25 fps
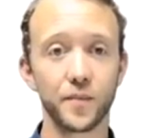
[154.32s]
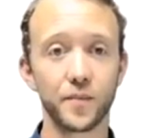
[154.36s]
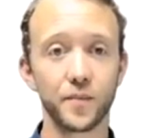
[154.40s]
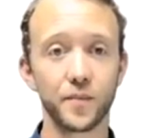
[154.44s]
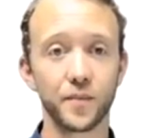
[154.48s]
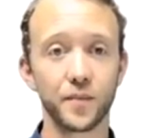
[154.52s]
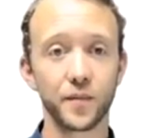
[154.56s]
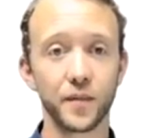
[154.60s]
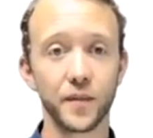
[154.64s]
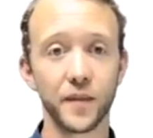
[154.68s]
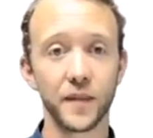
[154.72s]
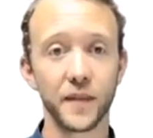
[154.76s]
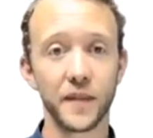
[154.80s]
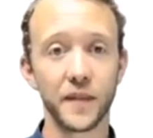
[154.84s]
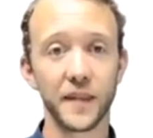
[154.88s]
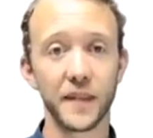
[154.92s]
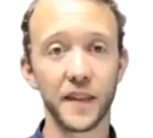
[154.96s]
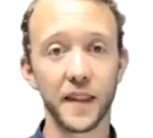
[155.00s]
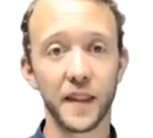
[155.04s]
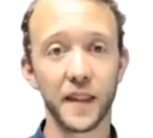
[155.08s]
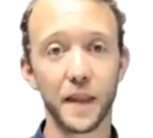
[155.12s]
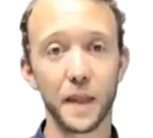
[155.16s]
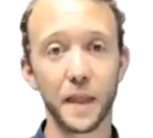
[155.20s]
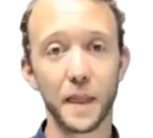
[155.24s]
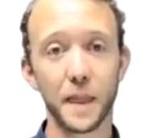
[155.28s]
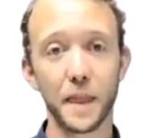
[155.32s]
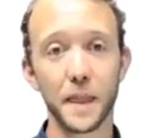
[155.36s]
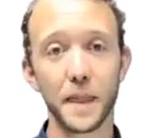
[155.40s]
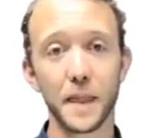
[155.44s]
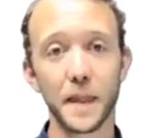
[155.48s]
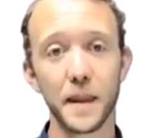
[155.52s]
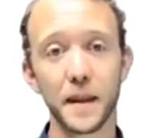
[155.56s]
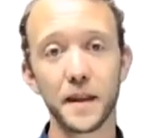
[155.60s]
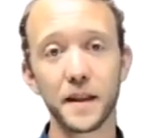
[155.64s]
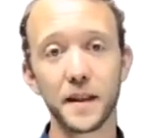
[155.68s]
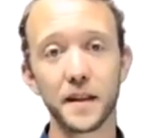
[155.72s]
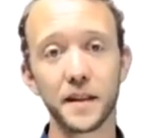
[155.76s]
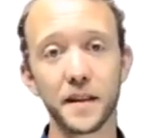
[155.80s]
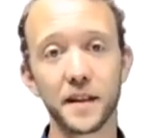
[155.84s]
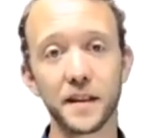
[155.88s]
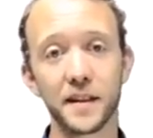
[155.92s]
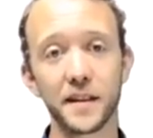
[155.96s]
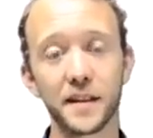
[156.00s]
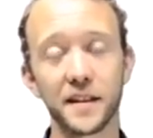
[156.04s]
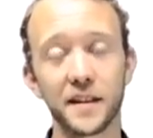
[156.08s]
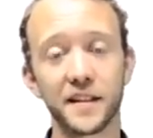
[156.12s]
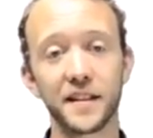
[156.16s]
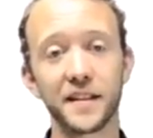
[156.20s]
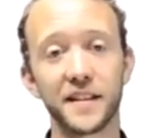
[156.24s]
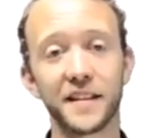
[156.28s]

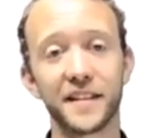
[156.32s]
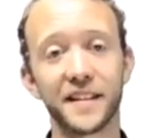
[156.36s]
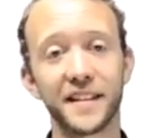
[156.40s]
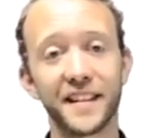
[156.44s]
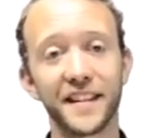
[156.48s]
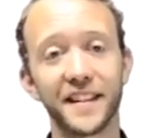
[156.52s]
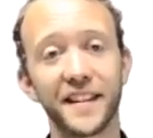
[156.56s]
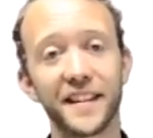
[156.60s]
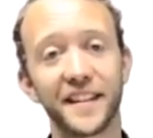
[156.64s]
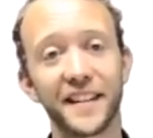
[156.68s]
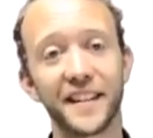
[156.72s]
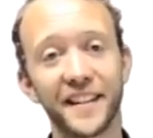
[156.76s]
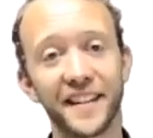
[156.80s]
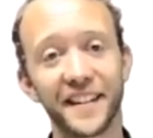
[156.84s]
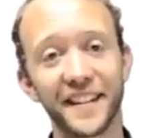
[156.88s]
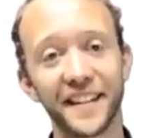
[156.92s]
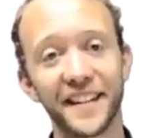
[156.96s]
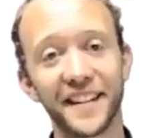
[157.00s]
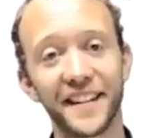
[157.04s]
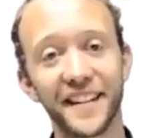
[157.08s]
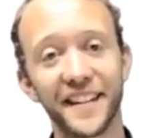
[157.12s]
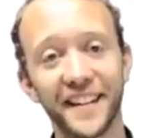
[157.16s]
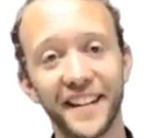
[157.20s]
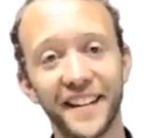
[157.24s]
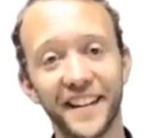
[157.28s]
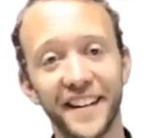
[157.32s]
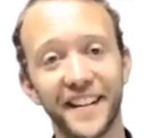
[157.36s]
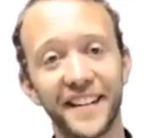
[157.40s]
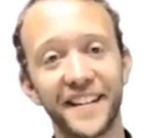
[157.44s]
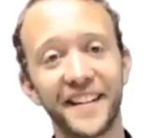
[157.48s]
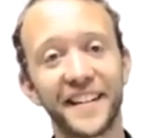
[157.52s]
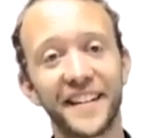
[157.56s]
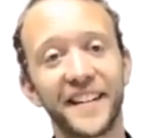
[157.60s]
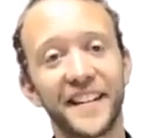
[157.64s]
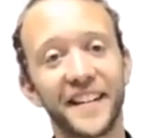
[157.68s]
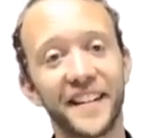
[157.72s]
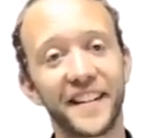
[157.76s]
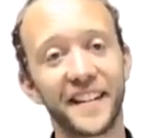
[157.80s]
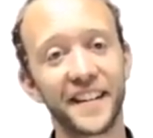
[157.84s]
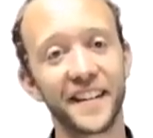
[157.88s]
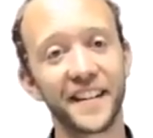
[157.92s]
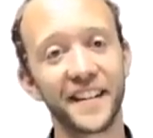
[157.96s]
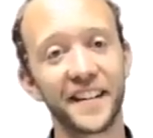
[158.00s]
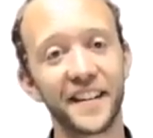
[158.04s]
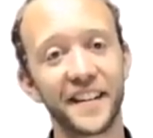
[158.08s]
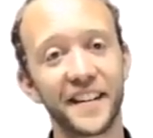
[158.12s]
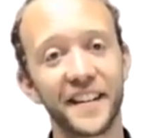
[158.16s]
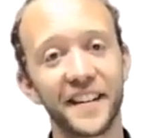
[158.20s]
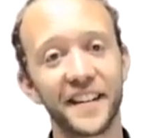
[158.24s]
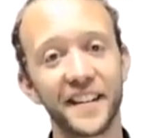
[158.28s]

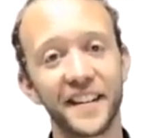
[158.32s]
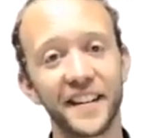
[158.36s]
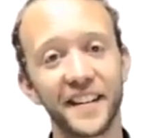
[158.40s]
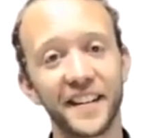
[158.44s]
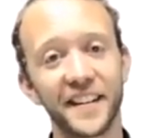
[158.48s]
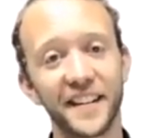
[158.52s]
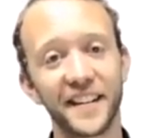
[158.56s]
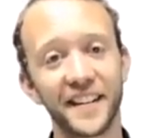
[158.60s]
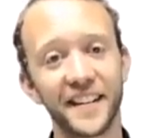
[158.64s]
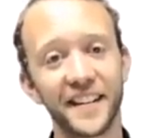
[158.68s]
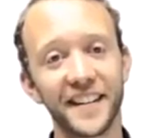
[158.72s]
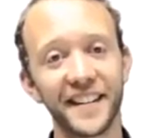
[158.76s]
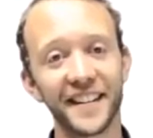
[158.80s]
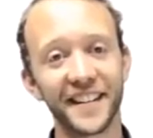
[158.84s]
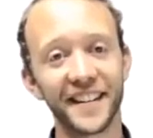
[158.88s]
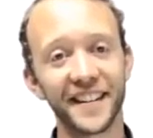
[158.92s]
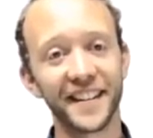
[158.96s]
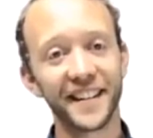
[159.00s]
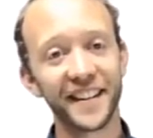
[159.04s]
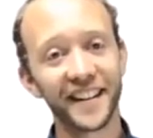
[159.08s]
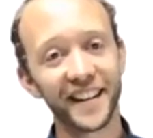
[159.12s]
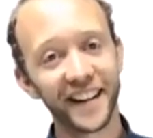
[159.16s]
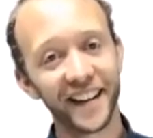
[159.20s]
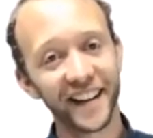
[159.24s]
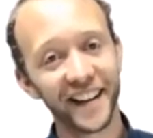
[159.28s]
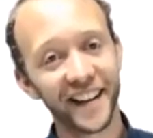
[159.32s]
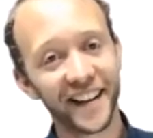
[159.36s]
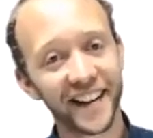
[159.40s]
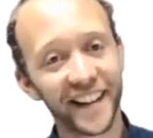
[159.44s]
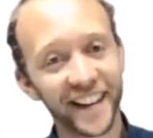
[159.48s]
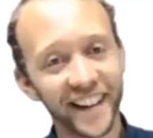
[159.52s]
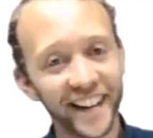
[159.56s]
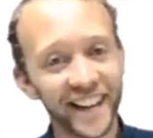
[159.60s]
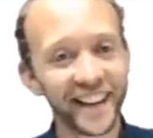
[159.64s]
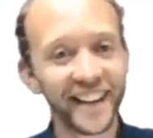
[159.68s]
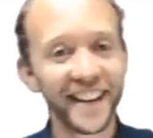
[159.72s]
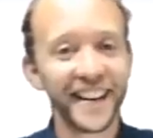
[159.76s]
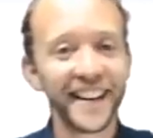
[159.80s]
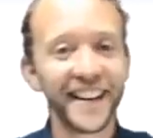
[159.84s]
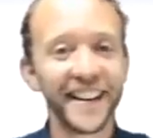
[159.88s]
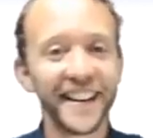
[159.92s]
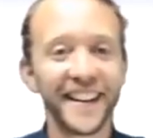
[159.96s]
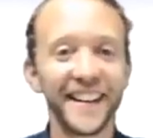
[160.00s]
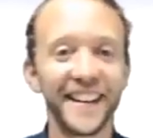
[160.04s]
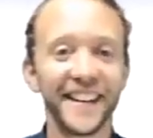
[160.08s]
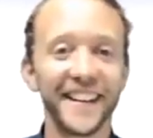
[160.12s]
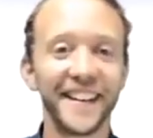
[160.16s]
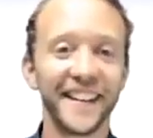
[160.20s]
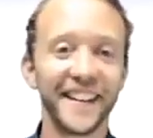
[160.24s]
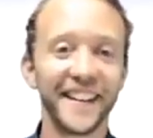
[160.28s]

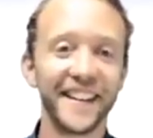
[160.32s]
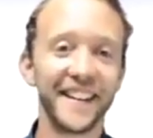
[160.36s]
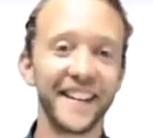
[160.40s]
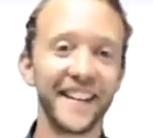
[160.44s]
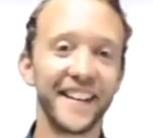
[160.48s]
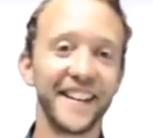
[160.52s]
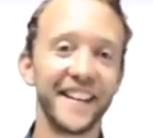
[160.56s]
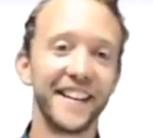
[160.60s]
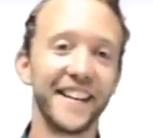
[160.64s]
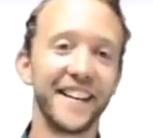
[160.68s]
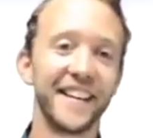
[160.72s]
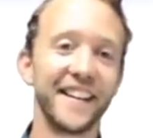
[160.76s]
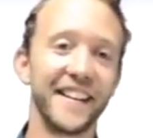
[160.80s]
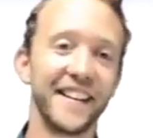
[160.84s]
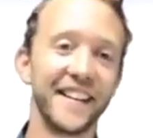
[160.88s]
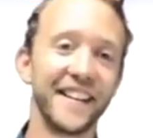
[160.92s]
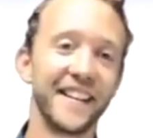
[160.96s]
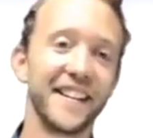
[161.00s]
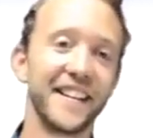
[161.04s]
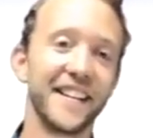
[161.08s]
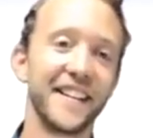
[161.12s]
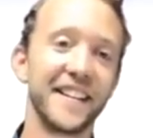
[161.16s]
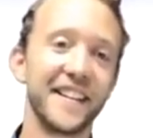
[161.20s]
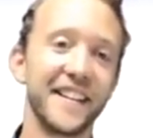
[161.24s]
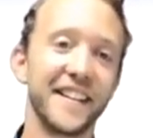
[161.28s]
[no speech]